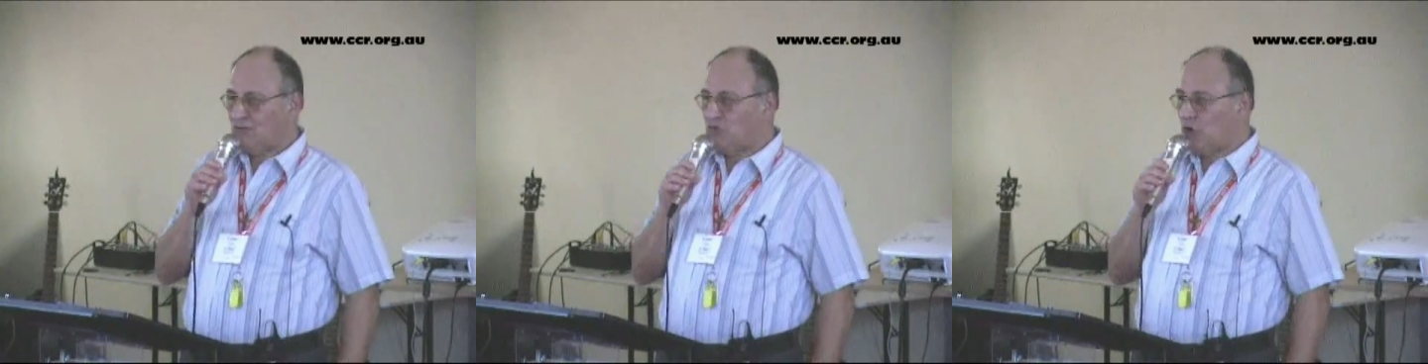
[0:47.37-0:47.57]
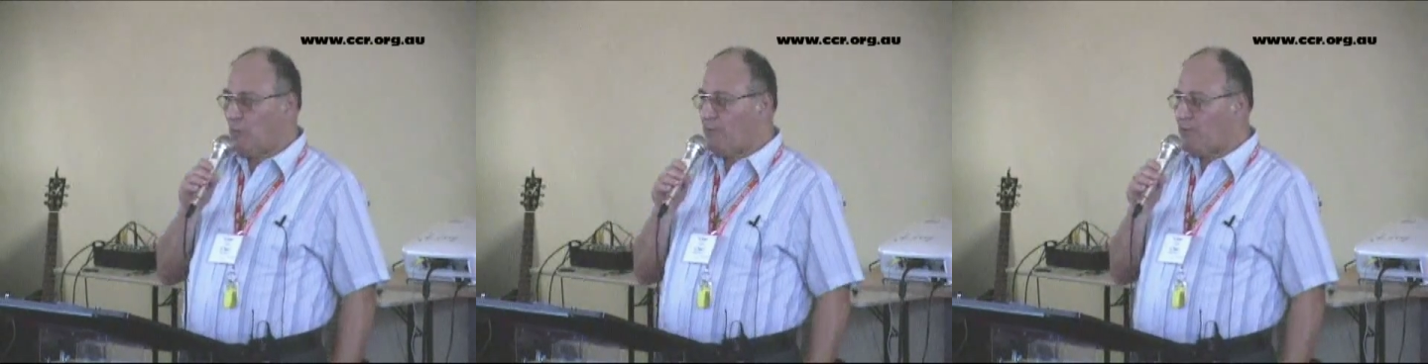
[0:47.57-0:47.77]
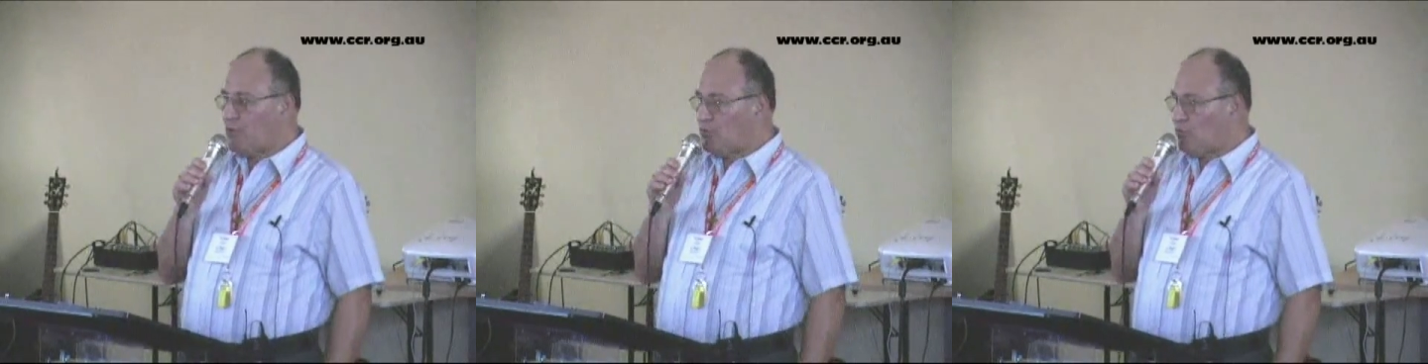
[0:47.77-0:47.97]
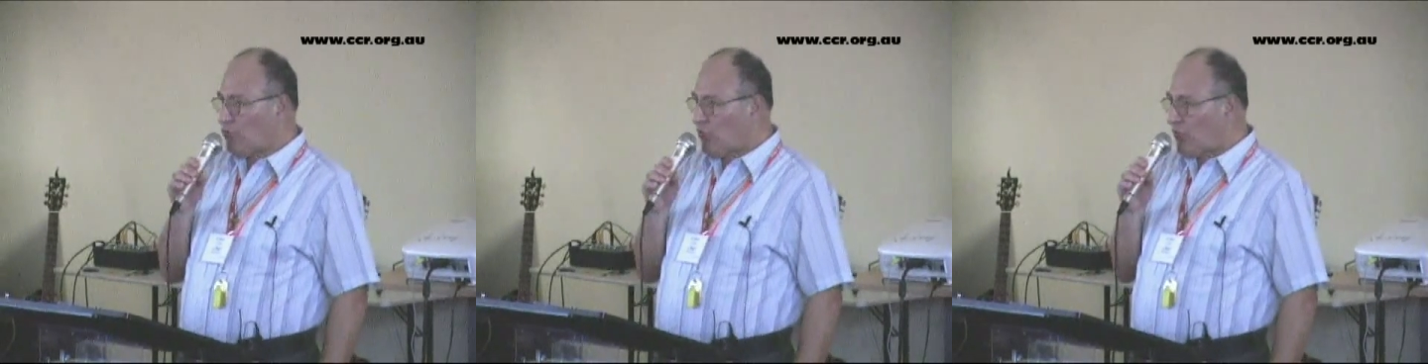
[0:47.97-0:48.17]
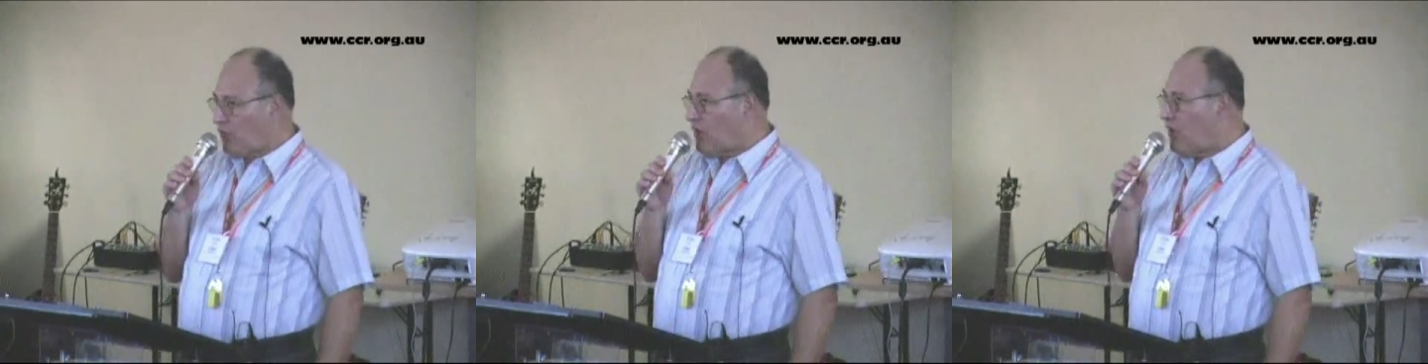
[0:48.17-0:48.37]

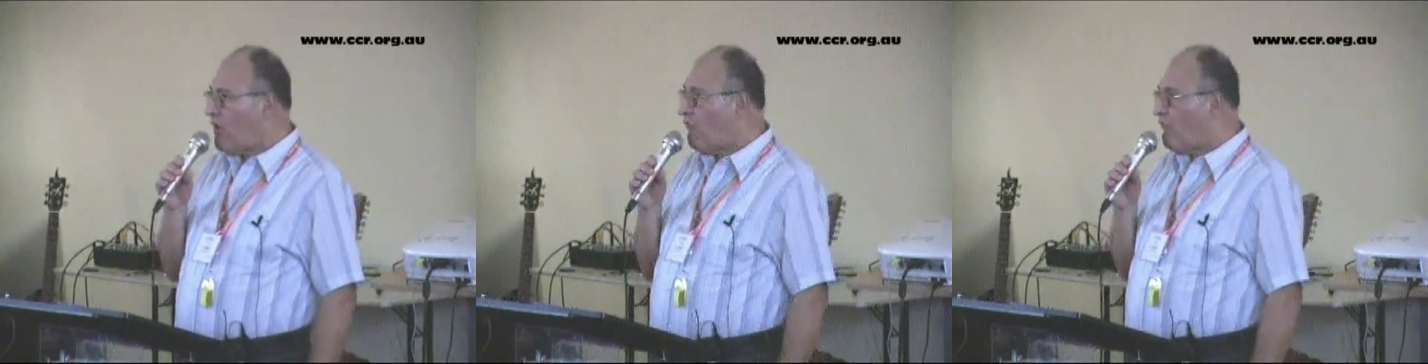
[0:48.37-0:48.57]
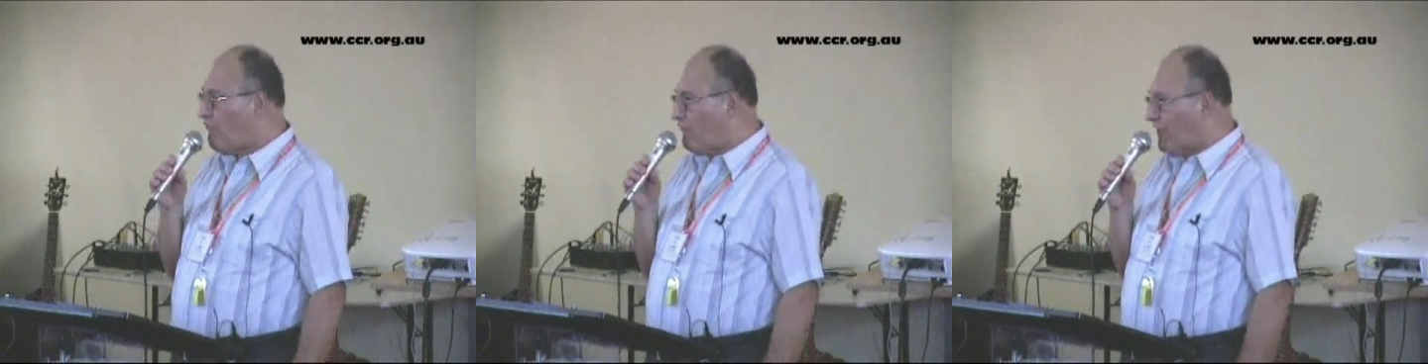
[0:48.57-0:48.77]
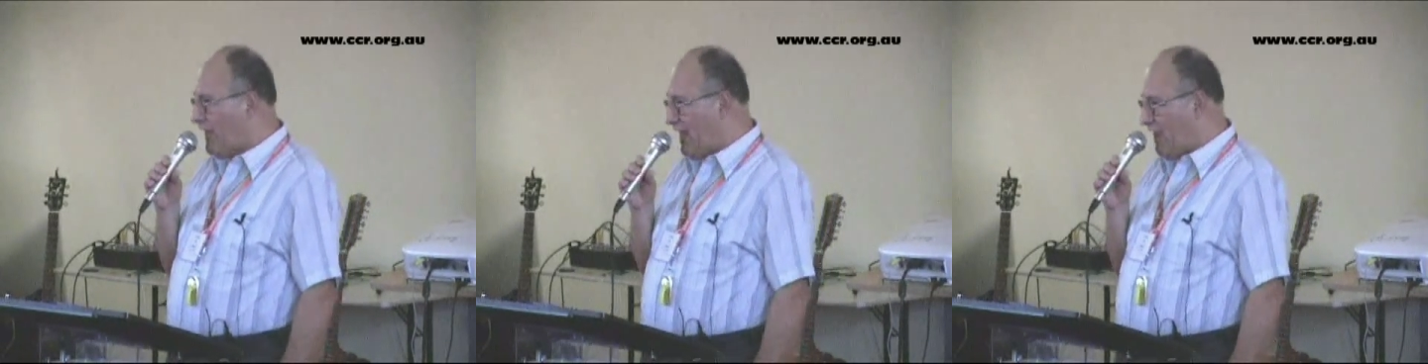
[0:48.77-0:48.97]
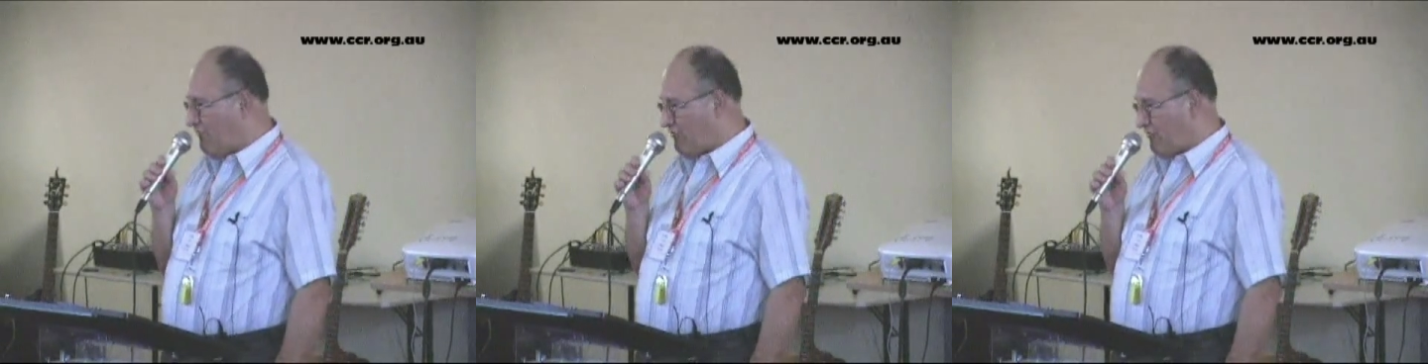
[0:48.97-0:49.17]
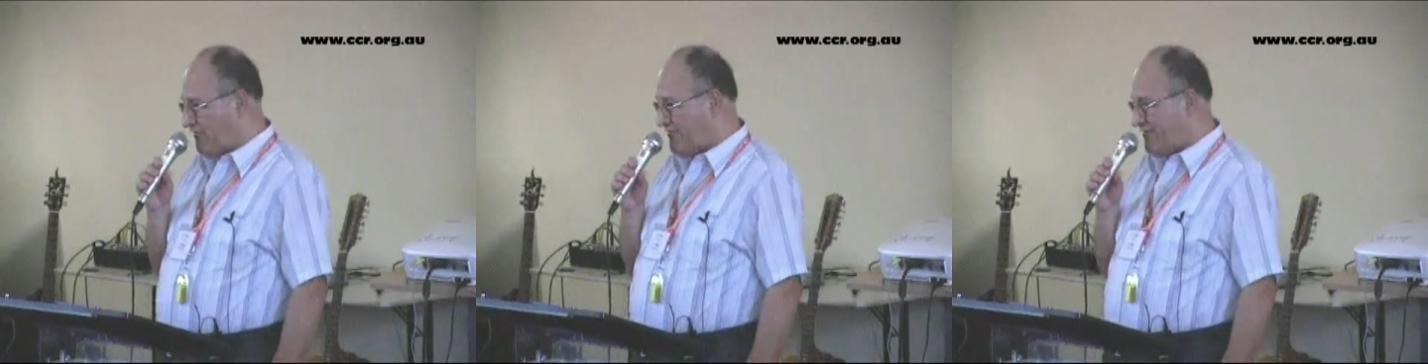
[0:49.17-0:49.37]
Dominus
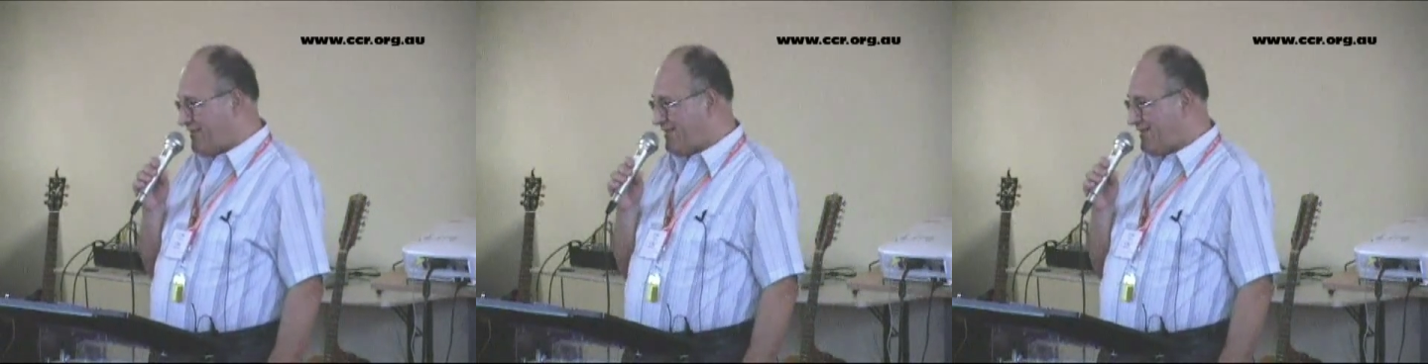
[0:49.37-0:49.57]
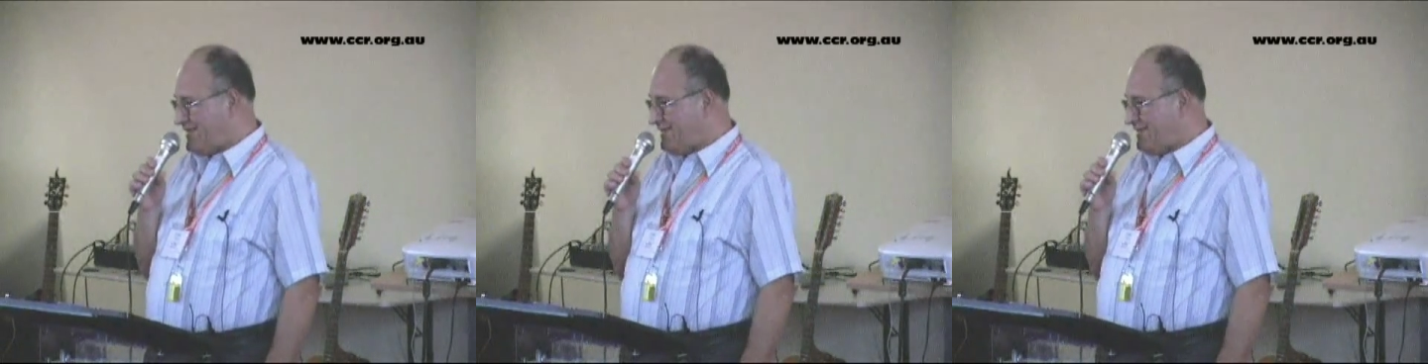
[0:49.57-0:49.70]
Flevit.